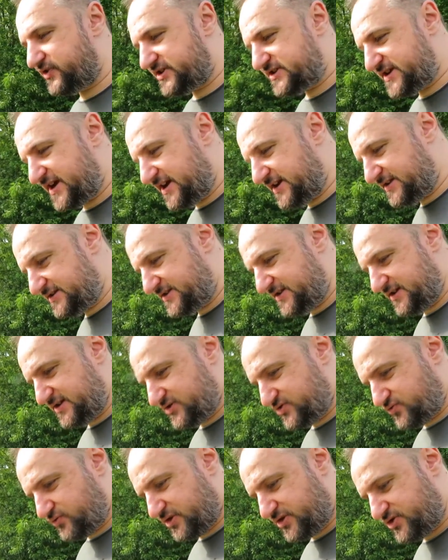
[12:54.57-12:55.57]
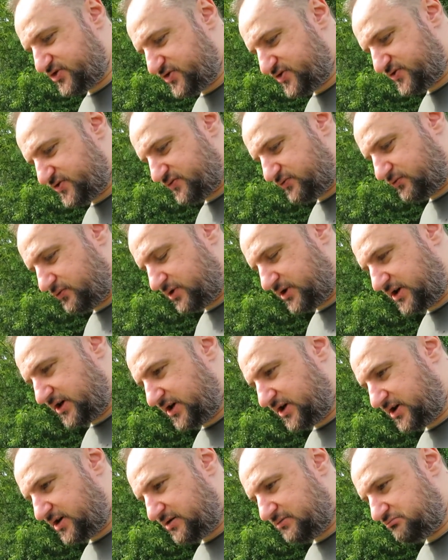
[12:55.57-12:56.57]
fatalities
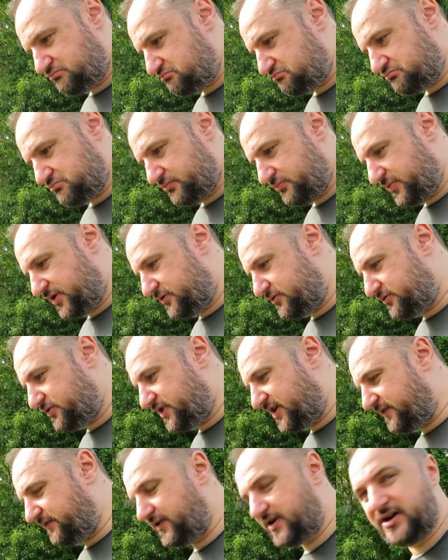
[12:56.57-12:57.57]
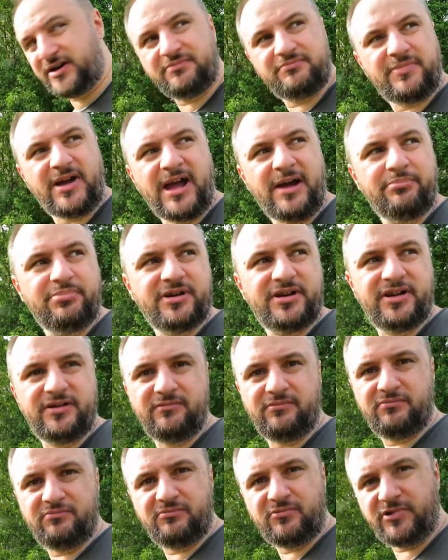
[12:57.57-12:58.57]
were they could never happen
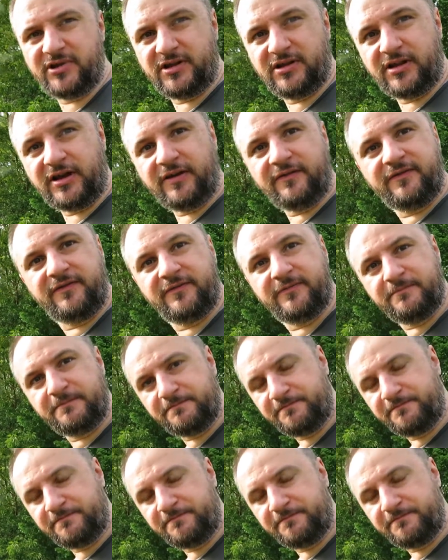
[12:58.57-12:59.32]
in real life.